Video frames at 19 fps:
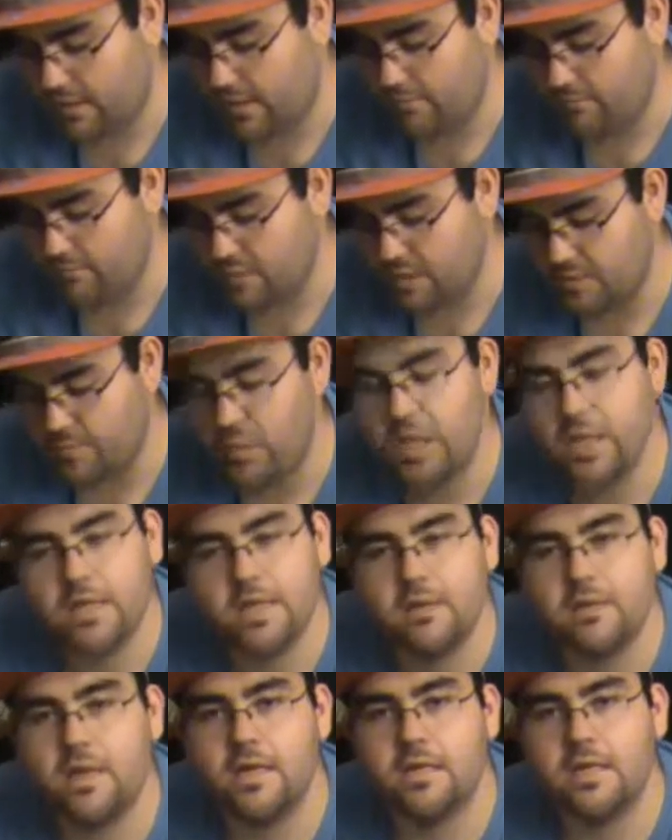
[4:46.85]
I'm just
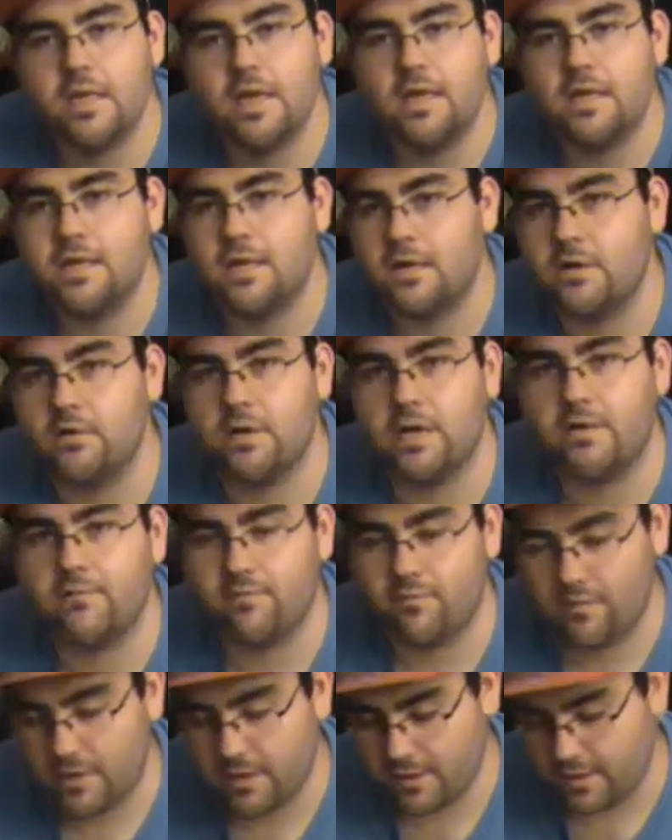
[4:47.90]
picky like that and I don't like
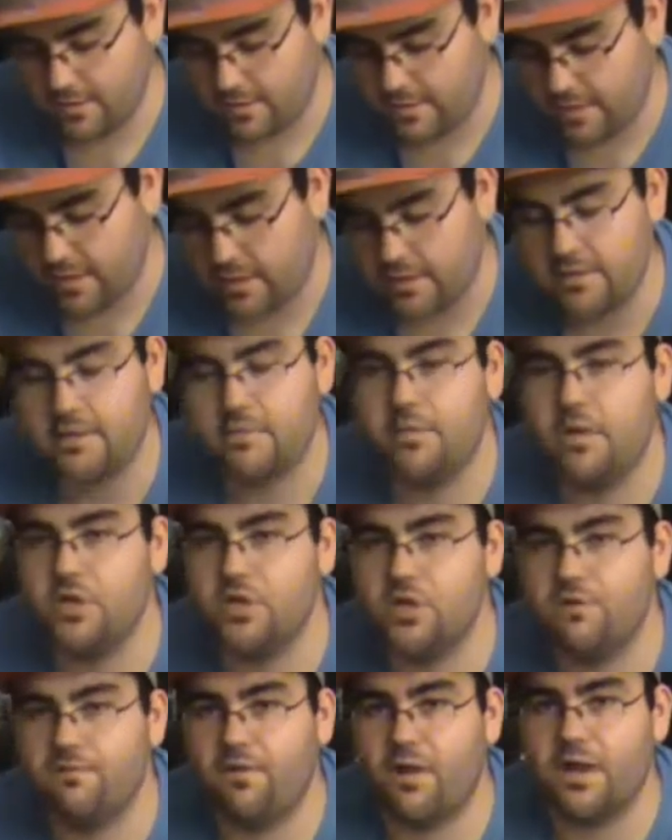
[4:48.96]
Frankensteins,
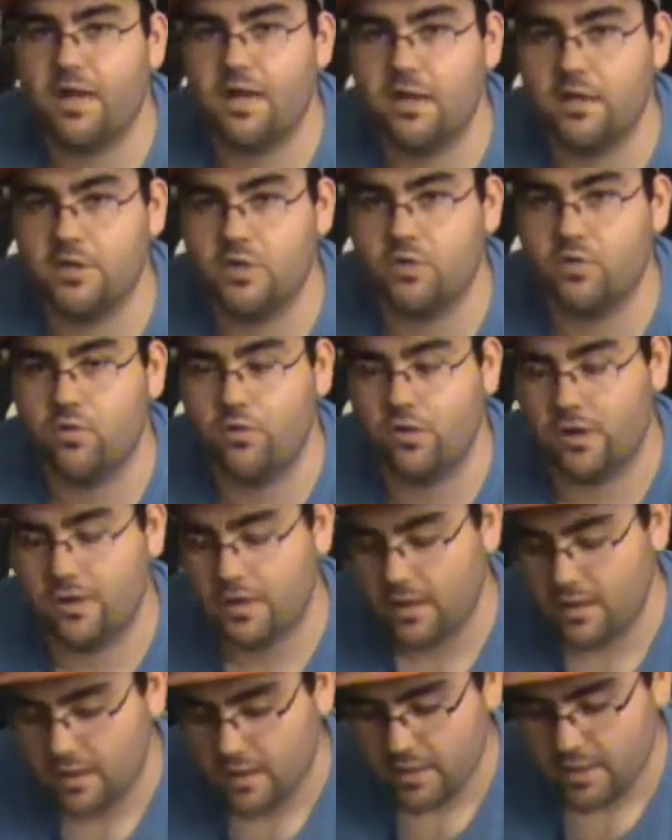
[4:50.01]
especially if I can control it.